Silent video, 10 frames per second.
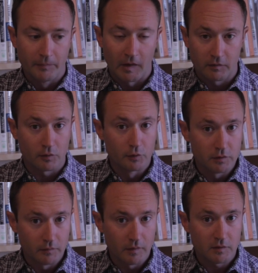
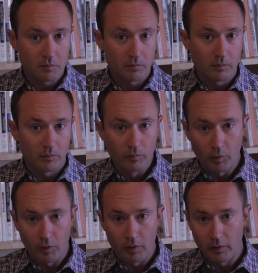exclusivism,
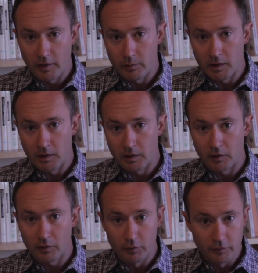or are they being
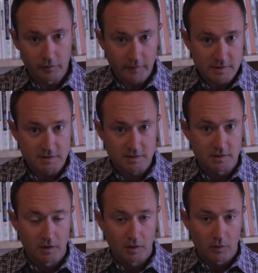inclusivists,
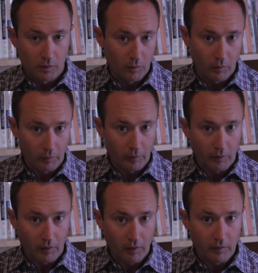
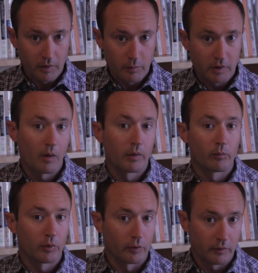or are they
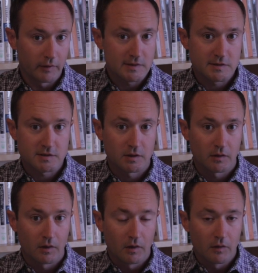becoming pluralists?
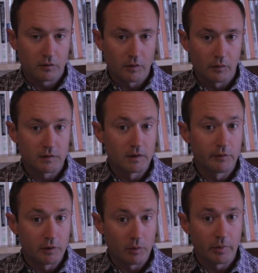So see if
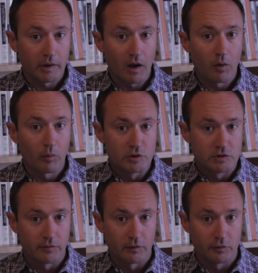you can pick out
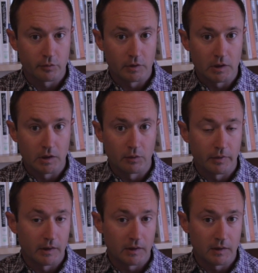which of those three you
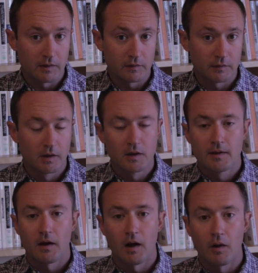think it is,
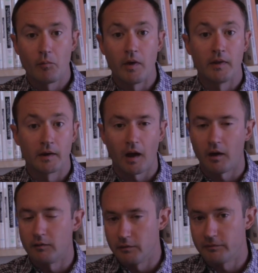and then
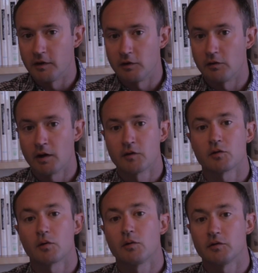kind of defend your
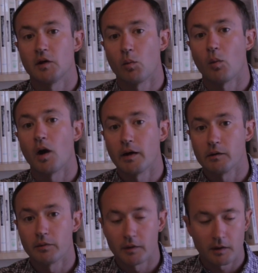answer or say why
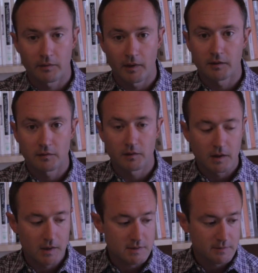you think that's the
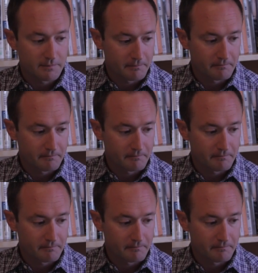case.